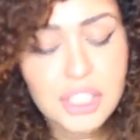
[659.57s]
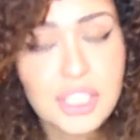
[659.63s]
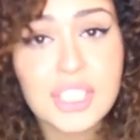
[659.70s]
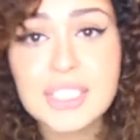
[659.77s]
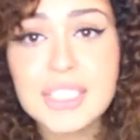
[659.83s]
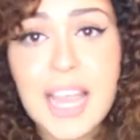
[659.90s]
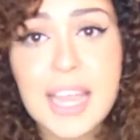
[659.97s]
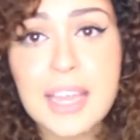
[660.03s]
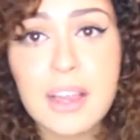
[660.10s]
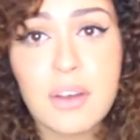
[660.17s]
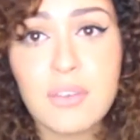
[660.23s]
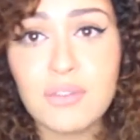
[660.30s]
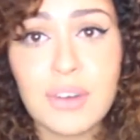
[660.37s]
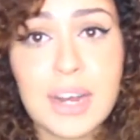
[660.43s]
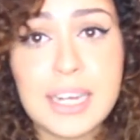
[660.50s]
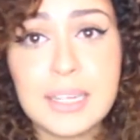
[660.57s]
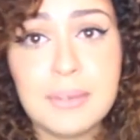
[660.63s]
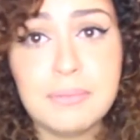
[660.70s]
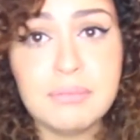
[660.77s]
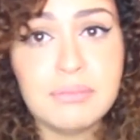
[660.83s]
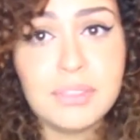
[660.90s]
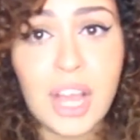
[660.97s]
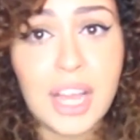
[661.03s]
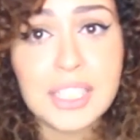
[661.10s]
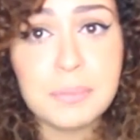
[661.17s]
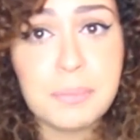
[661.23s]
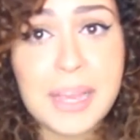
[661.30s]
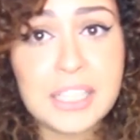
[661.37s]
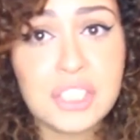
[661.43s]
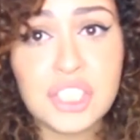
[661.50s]
can take really
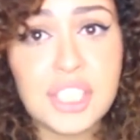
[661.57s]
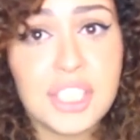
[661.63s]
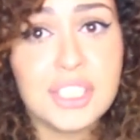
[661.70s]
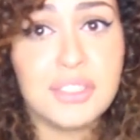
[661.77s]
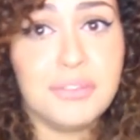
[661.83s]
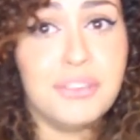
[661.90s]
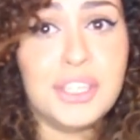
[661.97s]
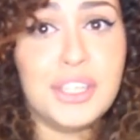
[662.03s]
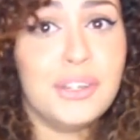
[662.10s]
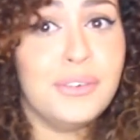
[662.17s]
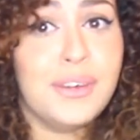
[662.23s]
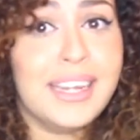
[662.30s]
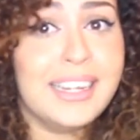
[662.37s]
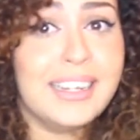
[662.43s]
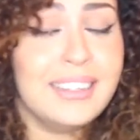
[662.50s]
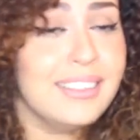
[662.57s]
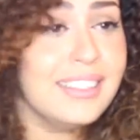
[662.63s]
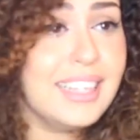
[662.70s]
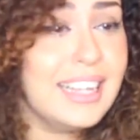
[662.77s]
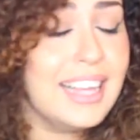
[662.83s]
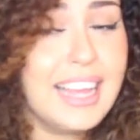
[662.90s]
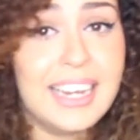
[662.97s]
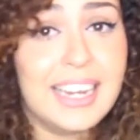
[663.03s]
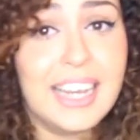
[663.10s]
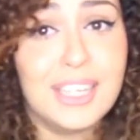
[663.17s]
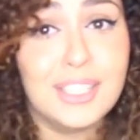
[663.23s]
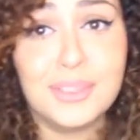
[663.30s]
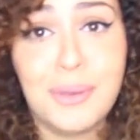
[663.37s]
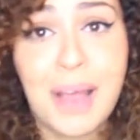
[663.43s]
nice pictures of you in it as